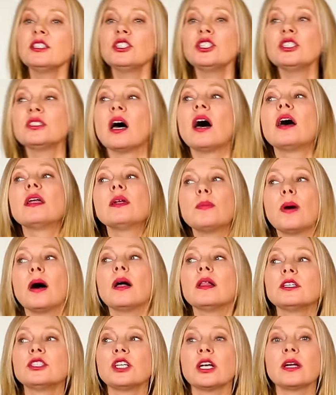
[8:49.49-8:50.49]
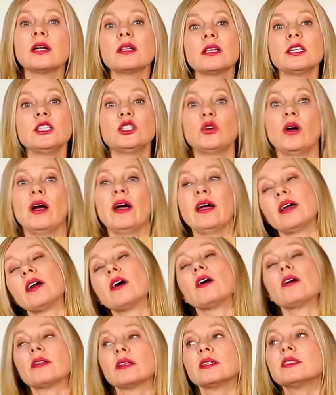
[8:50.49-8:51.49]
that she's unapologetically
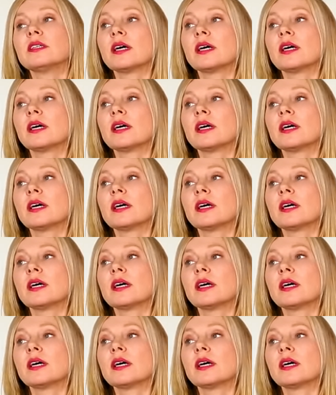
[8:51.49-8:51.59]
trying all the